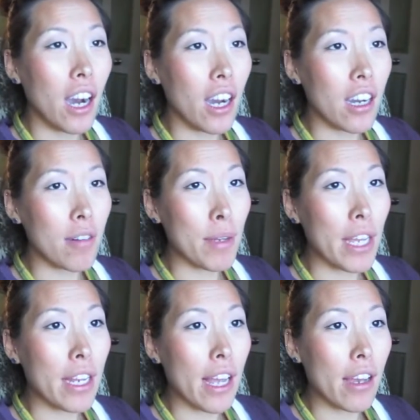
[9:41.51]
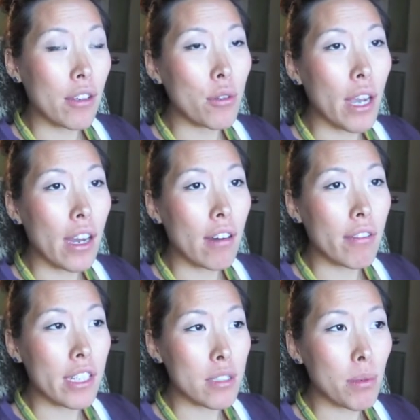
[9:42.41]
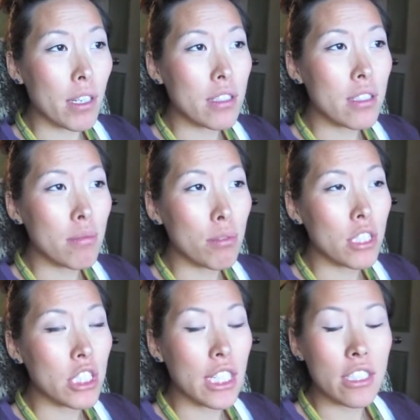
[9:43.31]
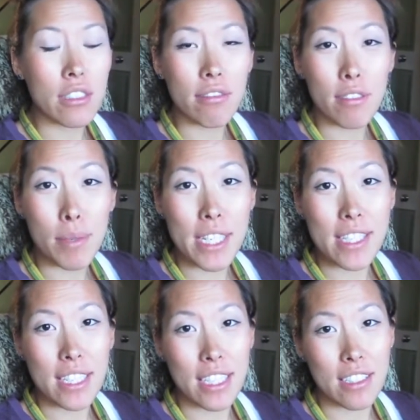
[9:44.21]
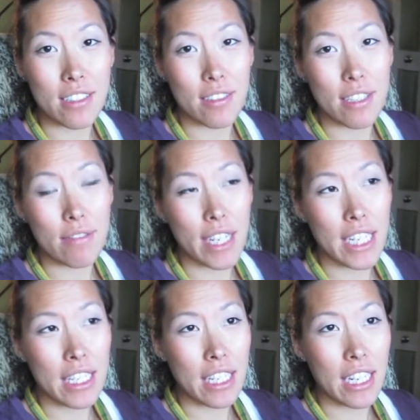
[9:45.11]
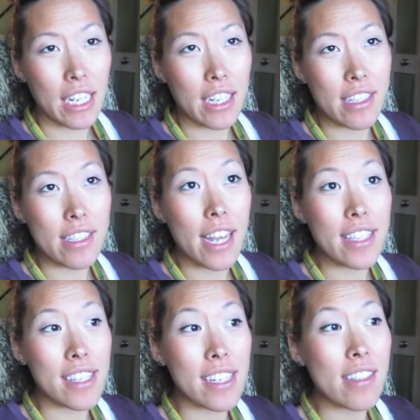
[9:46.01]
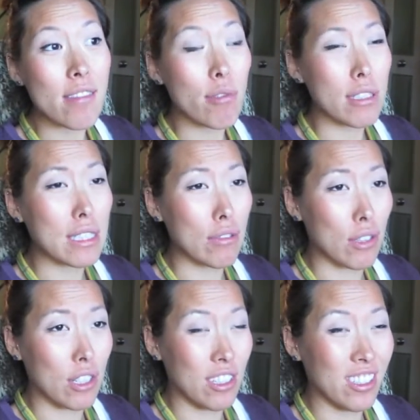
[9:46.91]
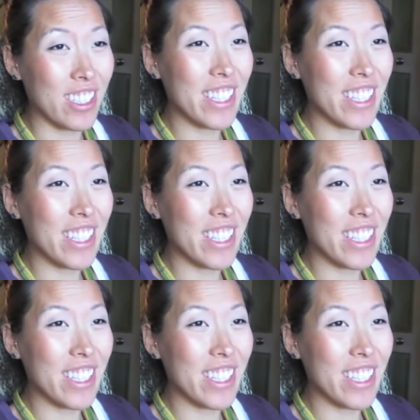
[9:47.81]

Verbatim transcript: um, and ha who have expressed appreciation for me sticking to this Veda thing because yes it is really difficult